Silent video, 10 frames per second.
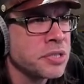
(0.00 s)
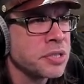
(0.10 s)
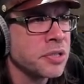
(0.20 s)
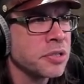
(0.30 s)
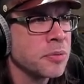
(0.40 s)
and
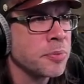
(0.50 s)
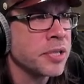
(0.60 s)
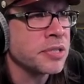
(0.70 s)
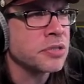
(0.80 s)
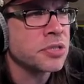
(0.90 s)
all your
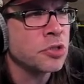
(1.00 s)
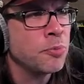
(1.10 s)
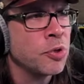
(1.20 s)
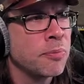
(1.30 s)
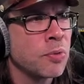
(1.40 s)
planes. It's
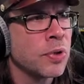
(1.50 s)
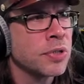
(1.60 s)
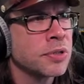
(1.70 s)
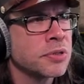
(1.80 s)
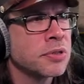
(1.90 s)
super
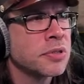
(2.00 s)
important.